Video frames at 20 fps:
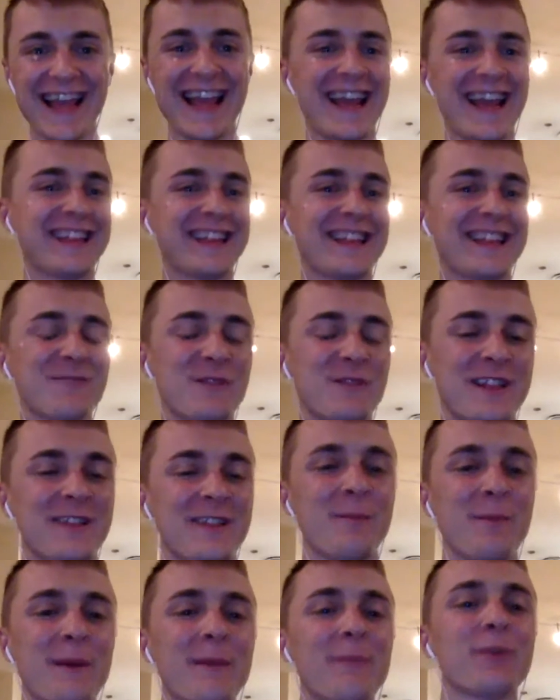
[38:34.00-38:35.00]
And
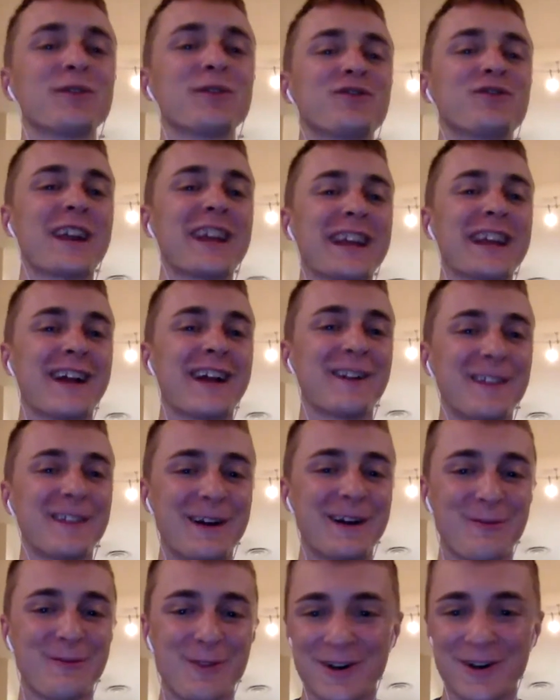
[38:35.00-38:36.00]
then people drink out of
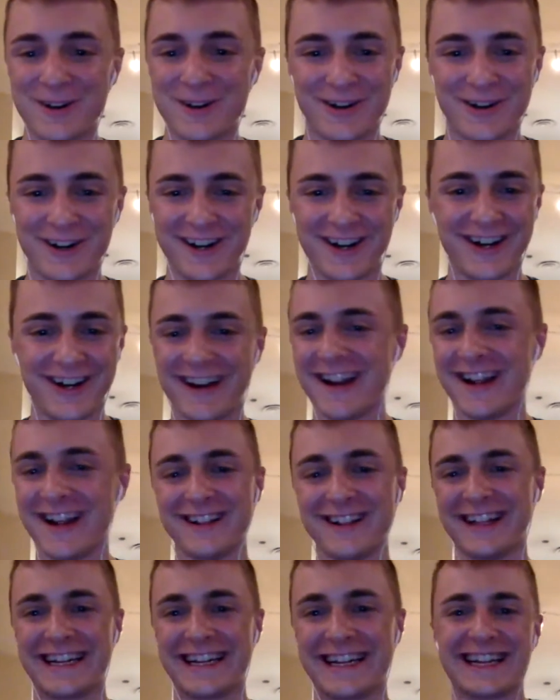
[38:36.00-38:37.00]
that water.
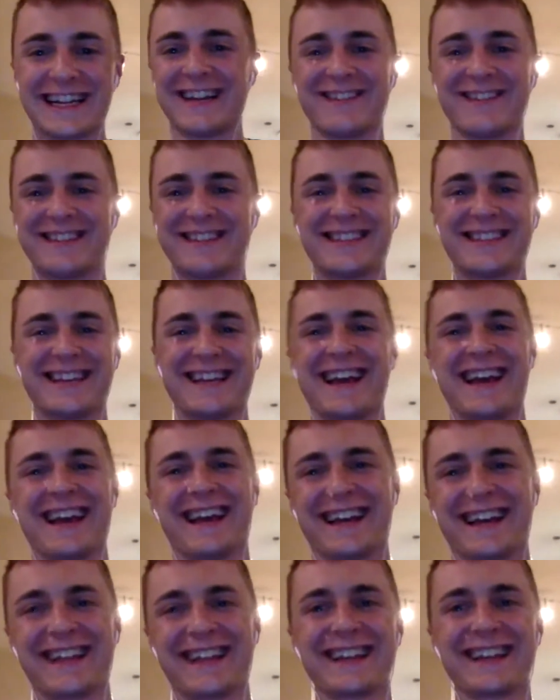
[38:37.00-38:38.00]
Like, what the
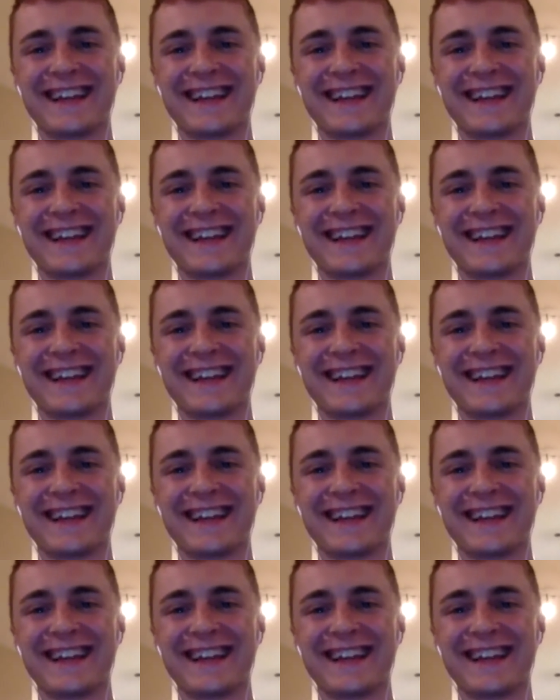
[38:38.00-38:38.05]
heck?